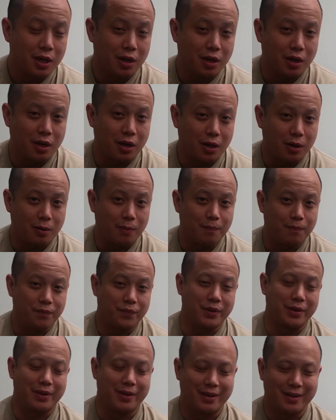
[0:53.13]

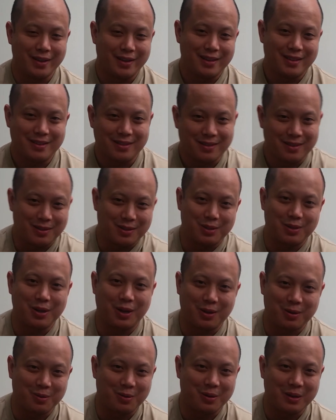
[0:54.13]
Because you're
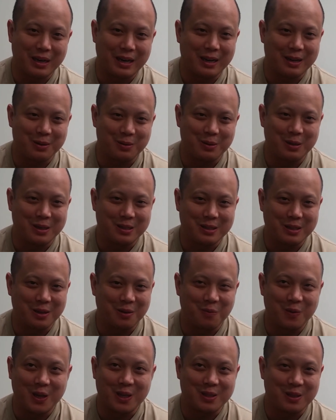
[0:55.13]
talking to a guy who does
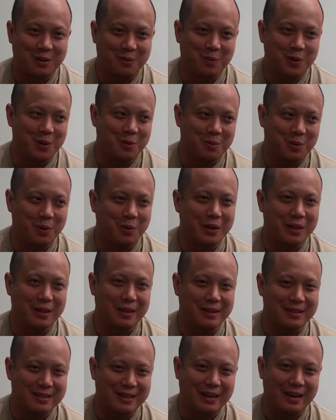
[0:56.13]
EMS, like we don't know
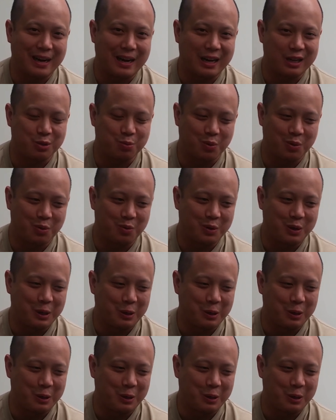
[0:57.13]
anything inside a hospital